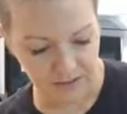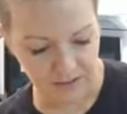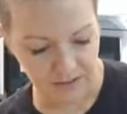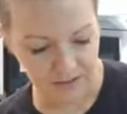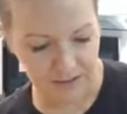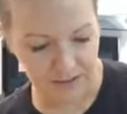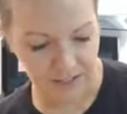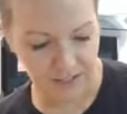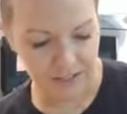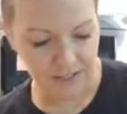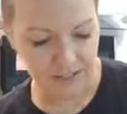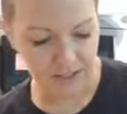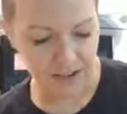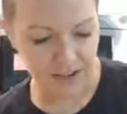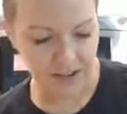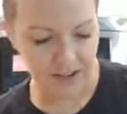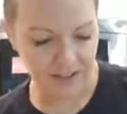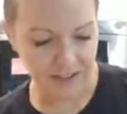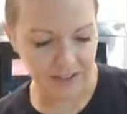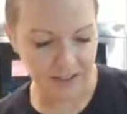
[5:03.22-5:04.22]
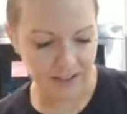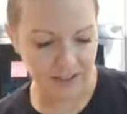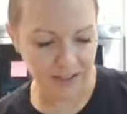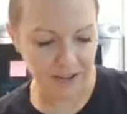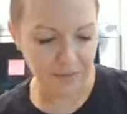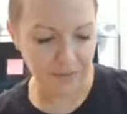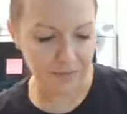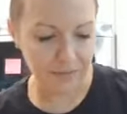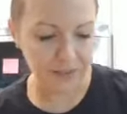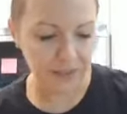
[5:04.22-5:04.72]
You see it's kind of
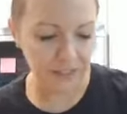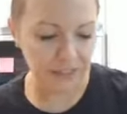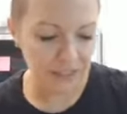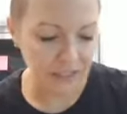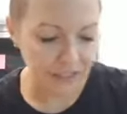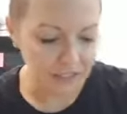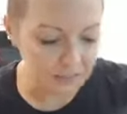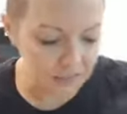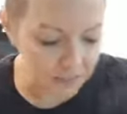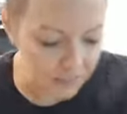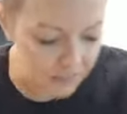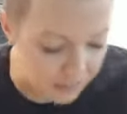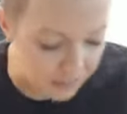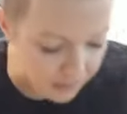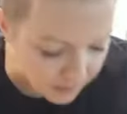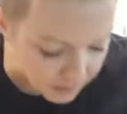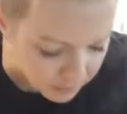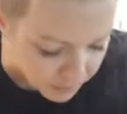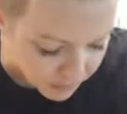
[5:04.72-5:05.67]
cooking up really nicely there.